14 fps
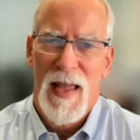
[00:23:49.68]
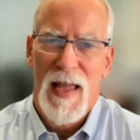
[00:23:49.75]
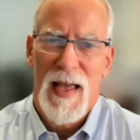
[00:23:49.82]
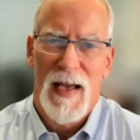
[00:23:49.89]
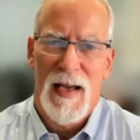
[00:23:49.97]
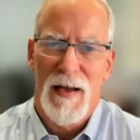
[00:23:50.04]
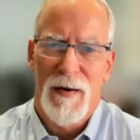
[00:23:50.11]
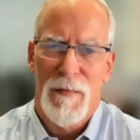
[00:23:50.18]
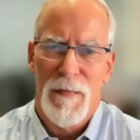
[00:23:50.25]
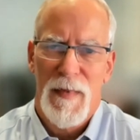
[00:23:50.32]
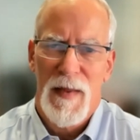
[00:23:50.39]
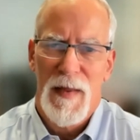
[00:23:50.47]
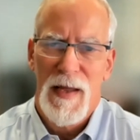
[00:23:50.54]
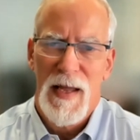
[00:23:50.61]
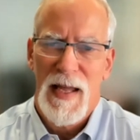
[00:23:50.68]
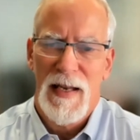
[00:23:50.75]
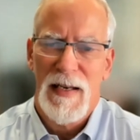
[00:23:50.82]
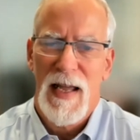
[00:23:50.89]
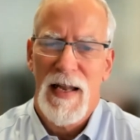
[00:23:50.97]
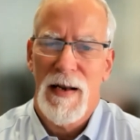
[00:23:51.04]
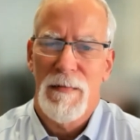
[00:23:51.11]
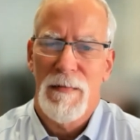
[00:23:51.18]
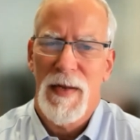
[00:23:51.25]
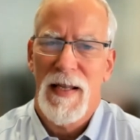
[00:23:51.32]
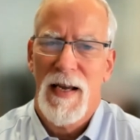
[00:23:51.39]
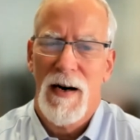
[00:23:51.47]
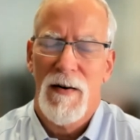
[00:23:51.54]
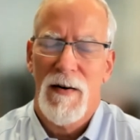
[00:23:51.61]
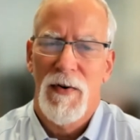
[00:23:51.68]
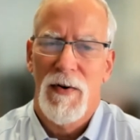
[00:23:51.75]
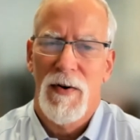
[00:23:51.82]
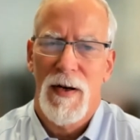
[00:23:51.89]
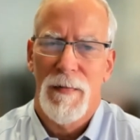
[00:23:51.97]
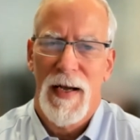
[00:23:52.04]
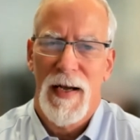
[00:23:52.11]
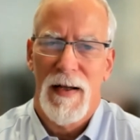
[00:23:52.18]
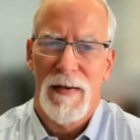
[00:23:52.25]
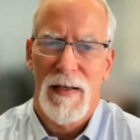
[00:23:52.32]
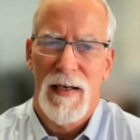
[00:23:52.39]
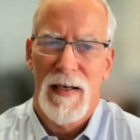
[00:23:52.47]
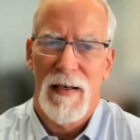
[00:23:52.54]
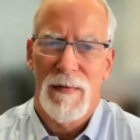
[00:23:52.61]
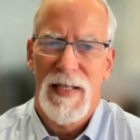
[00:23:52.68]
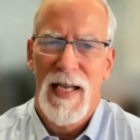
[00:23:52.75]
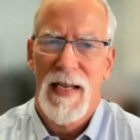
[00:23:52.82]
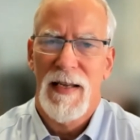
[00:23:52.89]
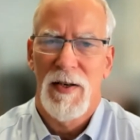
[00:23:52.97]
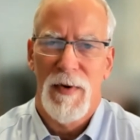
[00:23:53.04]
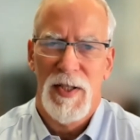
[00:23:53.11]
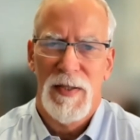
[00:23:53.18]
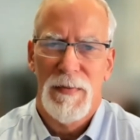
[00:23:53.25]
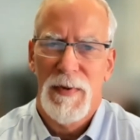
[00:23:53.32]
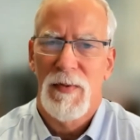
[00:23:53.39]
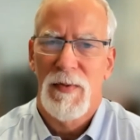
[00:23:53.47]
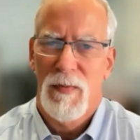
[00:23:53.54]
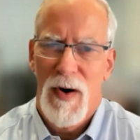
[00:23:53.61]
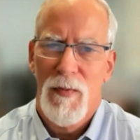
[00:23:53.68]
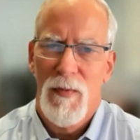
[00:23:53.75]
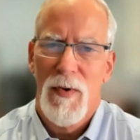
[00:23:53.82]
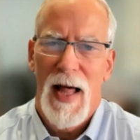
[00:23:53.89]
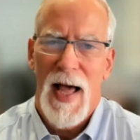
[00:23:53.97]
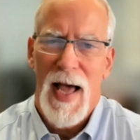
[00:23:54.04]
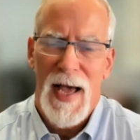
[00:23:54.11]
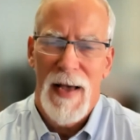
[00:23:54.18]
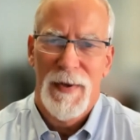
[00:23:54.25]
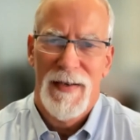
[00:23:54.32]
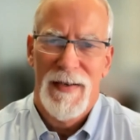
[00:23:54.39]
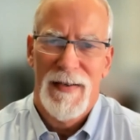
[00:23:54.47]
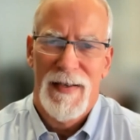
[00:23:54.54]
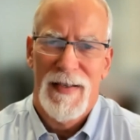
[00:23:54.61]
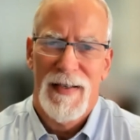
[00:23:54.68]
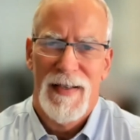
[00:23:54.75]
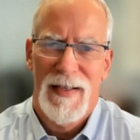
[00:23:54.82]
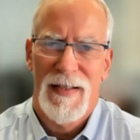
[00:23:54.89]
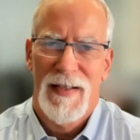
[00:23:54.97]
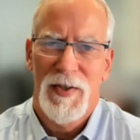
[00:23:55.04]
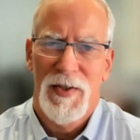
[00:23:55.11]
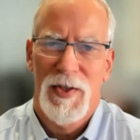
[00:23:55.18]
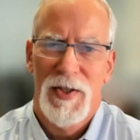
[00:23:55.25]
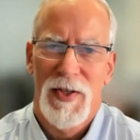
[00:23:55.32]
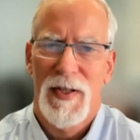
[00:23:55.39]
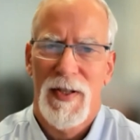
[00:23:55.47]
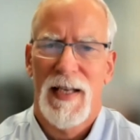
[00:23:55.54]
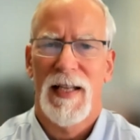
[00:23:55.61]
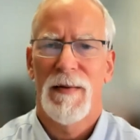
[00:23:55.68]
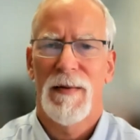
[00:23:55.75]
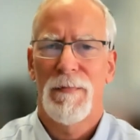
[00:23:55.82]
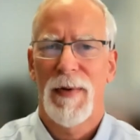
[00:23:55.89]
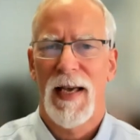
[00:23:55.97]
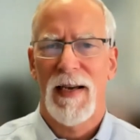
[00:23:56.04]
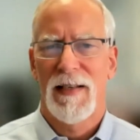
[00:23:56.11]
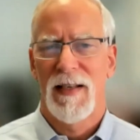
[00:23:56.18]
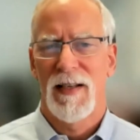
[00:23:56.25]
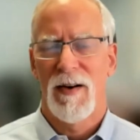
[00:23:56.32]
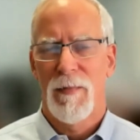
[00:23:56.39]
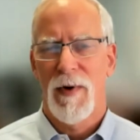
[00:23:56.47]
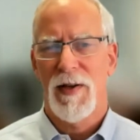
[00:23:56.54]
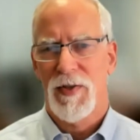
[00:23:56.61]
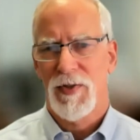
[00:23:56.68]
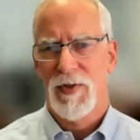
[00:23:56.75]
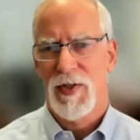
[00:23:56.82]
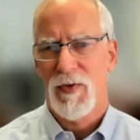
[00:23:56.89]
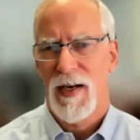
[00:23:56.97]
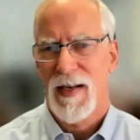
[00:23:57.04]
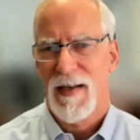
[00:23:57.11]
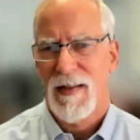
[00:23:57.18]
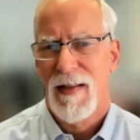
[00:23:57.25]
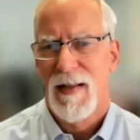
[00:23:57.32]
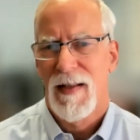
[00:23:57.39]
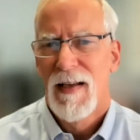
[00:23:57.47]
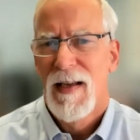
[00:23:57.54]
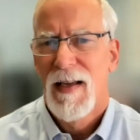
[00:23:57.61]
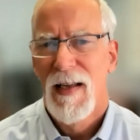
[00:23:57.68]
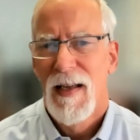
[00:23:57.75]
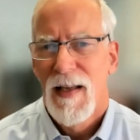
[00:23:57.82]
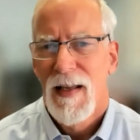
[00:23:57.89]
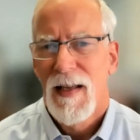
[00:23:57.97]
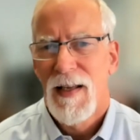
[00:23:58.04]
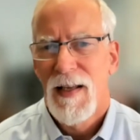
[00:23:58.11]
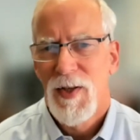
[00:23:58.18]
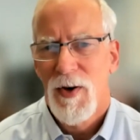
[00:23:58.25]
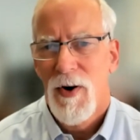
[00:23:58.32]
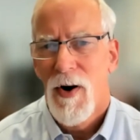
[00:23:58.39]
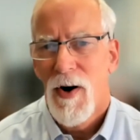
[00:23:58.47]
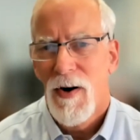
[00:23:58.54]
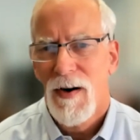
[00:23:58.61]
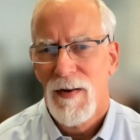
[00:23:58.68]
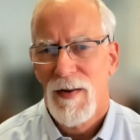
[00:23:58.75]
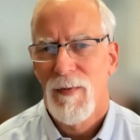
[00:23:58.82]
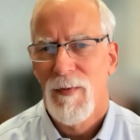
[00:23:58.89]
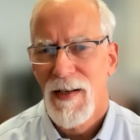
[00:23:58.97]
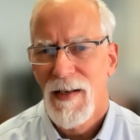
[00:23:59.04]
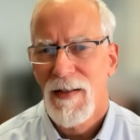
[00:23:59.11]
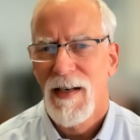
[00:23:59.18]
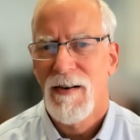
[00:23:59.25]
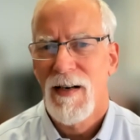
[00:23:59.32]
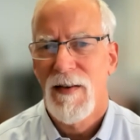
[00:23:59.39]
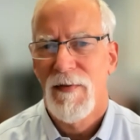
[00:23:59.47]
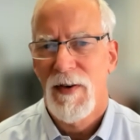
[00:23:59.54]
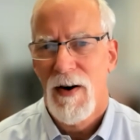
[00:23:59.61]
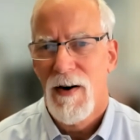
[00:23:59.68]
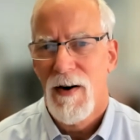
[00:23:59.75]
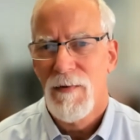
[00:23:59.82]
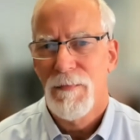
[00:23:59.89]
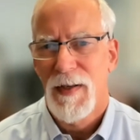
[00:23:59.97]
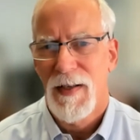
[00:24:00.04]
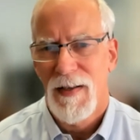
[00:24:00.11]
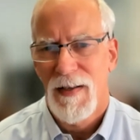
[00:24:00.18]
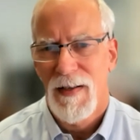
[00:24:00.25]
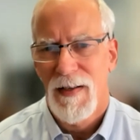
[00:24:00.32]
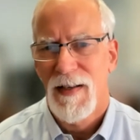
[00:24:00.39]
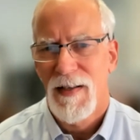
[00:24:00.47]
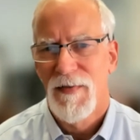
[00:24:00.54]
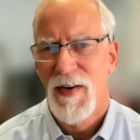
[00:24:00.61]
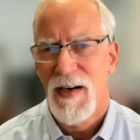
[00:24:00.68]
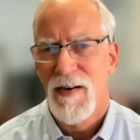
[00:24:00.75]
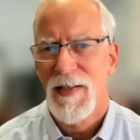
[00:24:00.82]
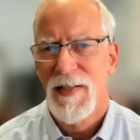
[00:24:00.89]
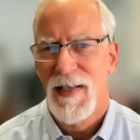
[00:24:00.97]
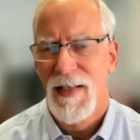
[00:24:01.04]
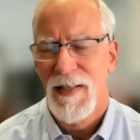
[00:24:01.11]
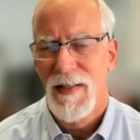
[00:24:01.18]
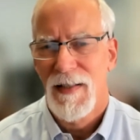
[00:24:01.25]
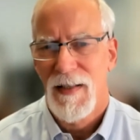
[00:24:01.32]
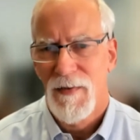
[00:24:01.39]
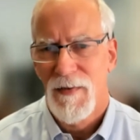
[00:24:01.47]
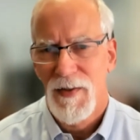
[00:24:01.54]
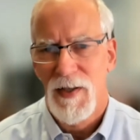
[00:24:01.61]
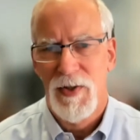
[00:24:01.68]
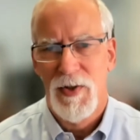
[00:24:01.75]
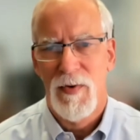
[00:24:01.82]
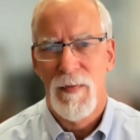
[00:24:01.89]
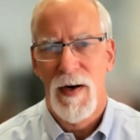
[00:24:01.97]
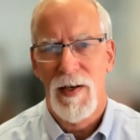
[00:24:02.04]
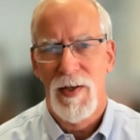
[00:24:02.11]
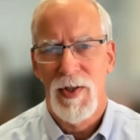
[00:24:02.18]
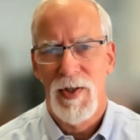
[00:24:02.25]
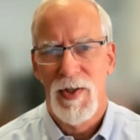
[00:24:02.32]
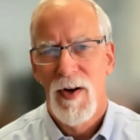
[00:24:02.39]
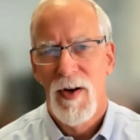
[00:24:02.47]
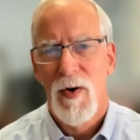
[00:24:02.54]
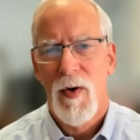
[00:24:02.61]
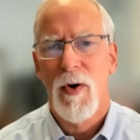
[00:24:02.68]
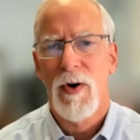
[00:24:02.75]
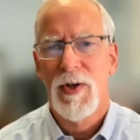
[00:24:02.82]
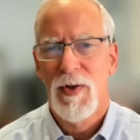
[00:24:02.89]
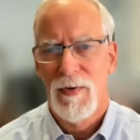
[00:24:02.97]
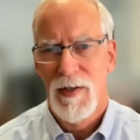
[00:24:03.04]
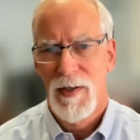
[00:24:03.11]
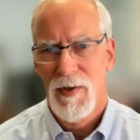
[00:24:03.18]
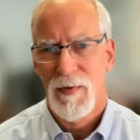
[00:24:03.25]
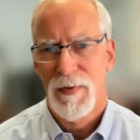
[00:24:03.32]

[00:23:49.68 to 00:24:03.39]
um, and, and, and, be careful about um, taking too much because what will happen in, in, in, addition to that impacting your muscle strength is your heart the regularity of your heartbeat is very sensitive to too much or too little